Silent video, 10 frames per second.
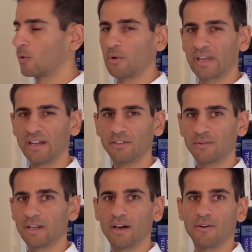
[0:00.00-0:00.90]
What we can
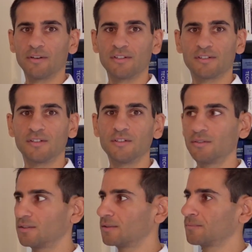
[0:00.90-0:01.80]
do now is to
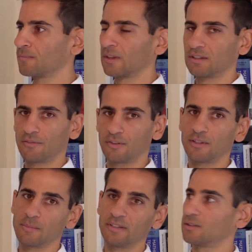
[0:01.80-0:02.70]
use the
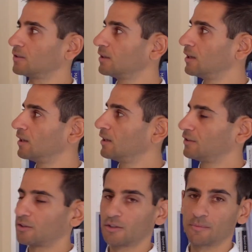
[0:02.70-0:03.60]
fundamental
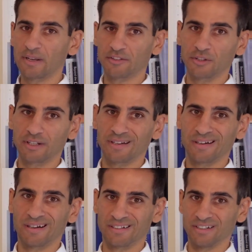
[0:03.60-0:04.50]
trigonometric
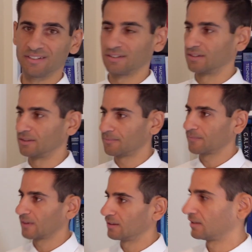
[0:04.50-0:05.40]
identity
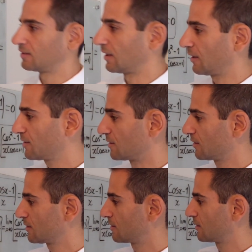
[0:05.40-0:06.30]
that tells
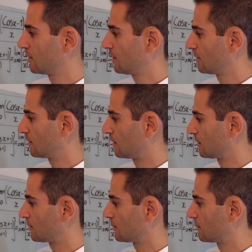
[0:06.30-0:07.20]
us
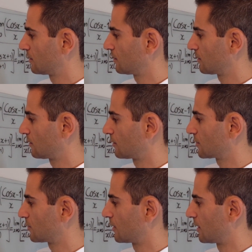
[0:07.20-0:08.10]
that cos
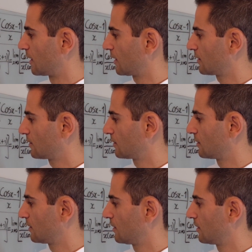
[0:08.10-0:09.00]
square x
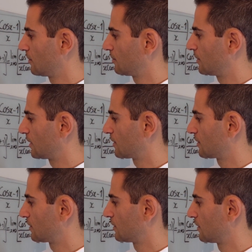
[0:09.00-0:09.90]

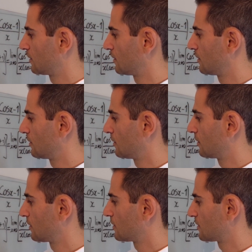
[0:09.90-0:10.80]
plus
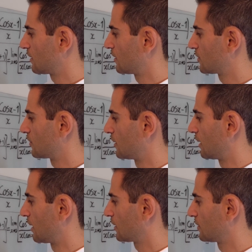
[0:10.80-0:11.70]
sine
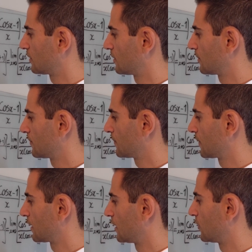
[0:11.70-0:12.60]
square x
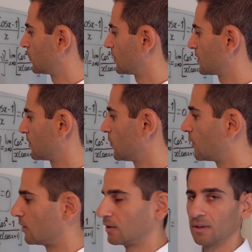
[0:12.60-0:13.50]
equals
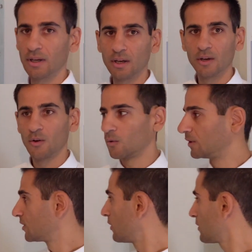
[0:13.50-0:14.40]
1,
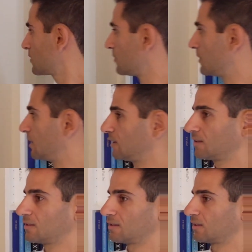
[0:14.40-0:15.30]
which also
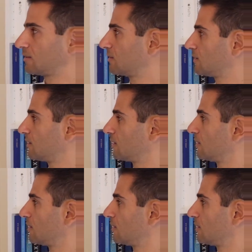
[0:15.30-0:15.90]
means that